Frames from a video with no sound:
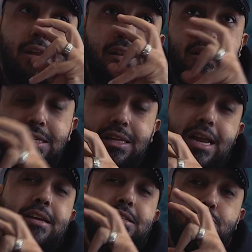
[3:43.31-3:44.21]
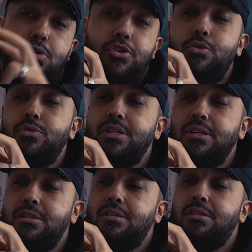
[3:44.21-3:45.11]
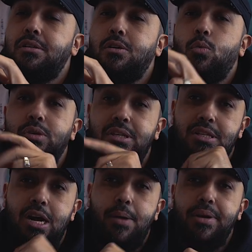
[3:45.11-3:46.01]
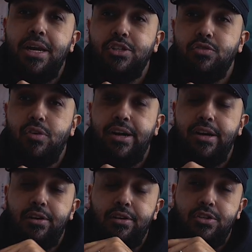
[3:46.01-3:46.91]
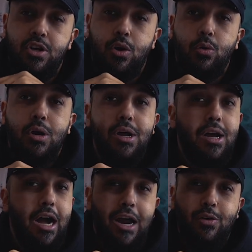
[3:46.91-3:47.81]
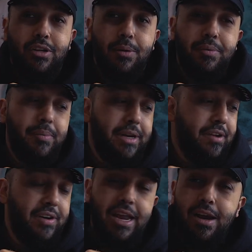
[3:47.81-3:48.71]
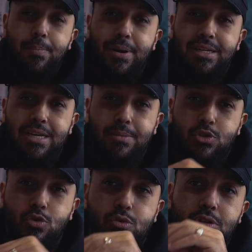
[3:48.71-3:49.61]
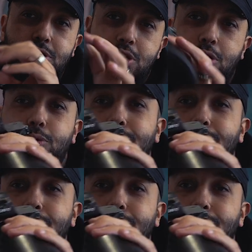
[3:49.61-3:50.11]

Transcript: this lens produces with this combination right here. So I don't think I'm going to be giving that up anytime soon. So